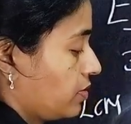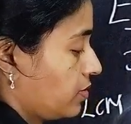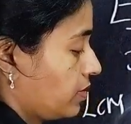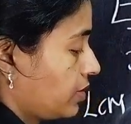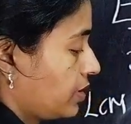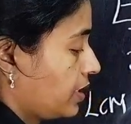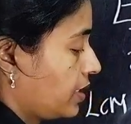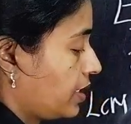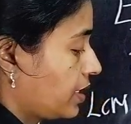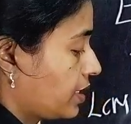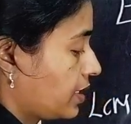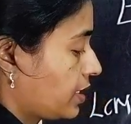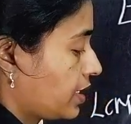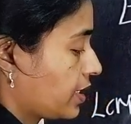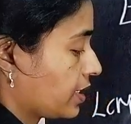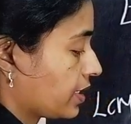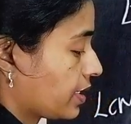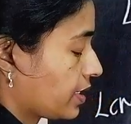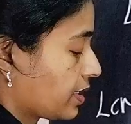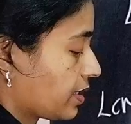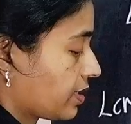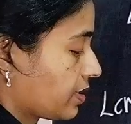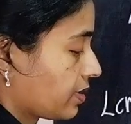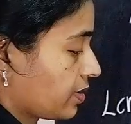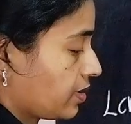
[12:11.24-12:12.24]
Then I
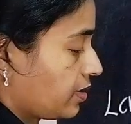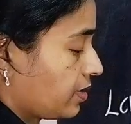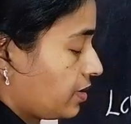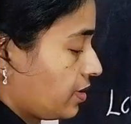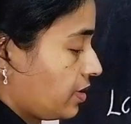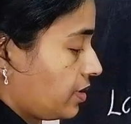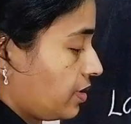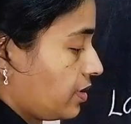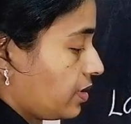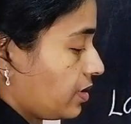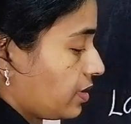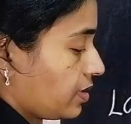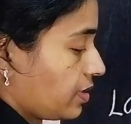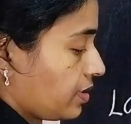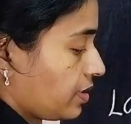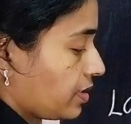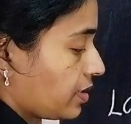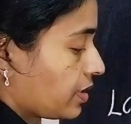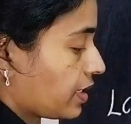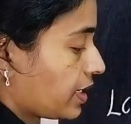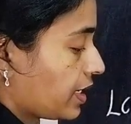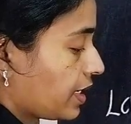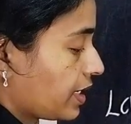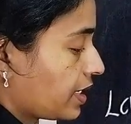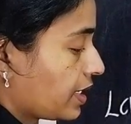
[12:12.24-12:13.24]

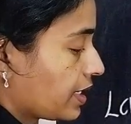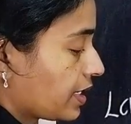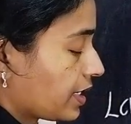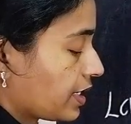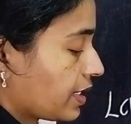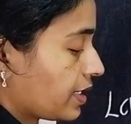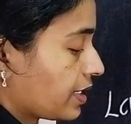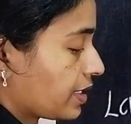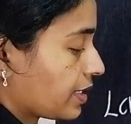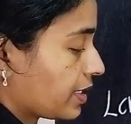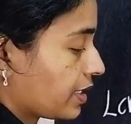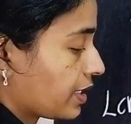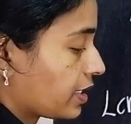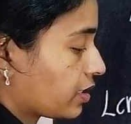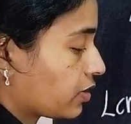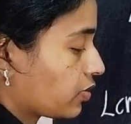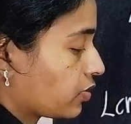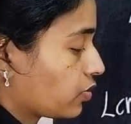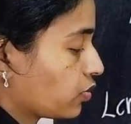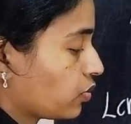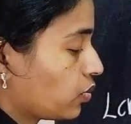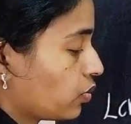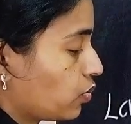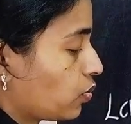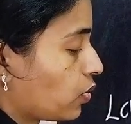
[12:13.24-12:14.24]
can take
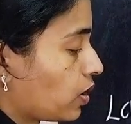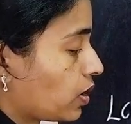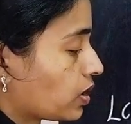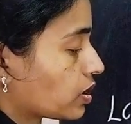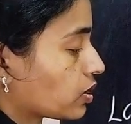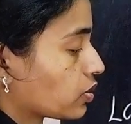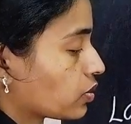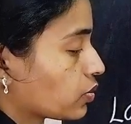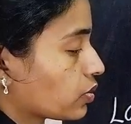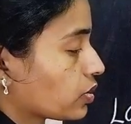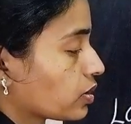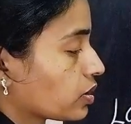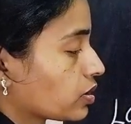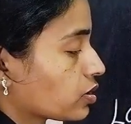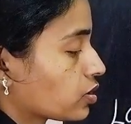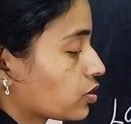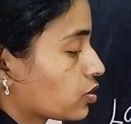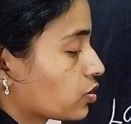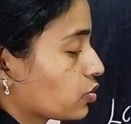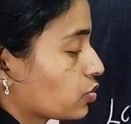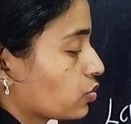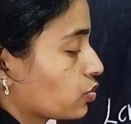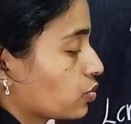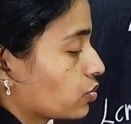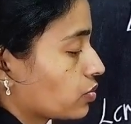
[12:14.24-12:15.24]
2. 1 2 is
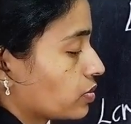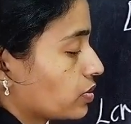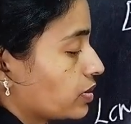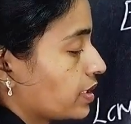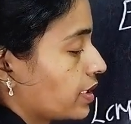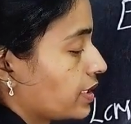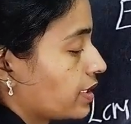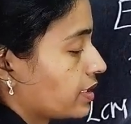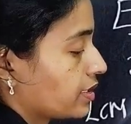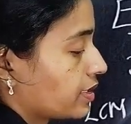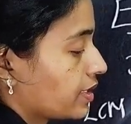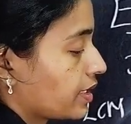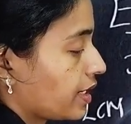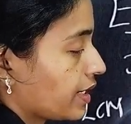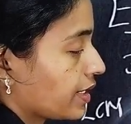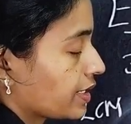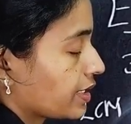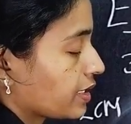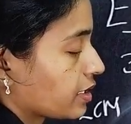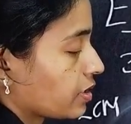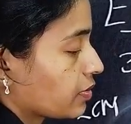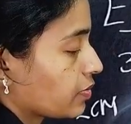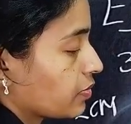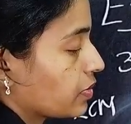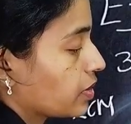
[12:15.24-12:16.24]
2. Then
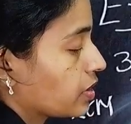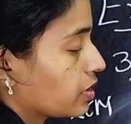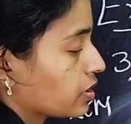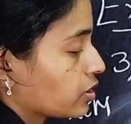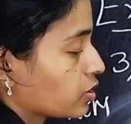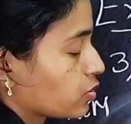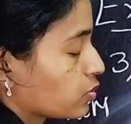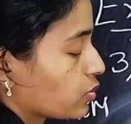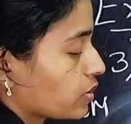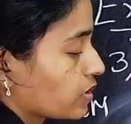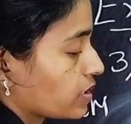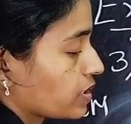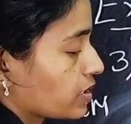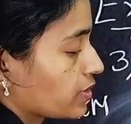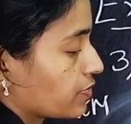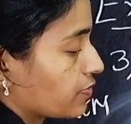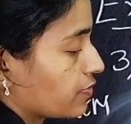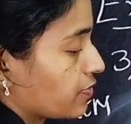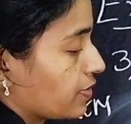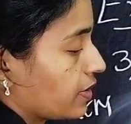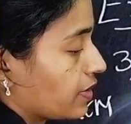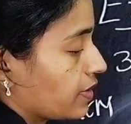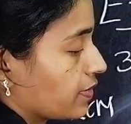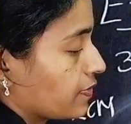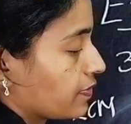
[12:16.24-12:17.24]
9,
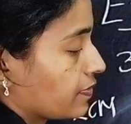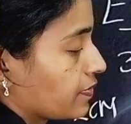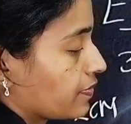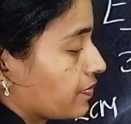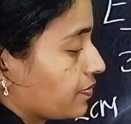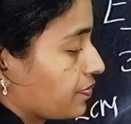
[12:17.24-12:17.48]
25.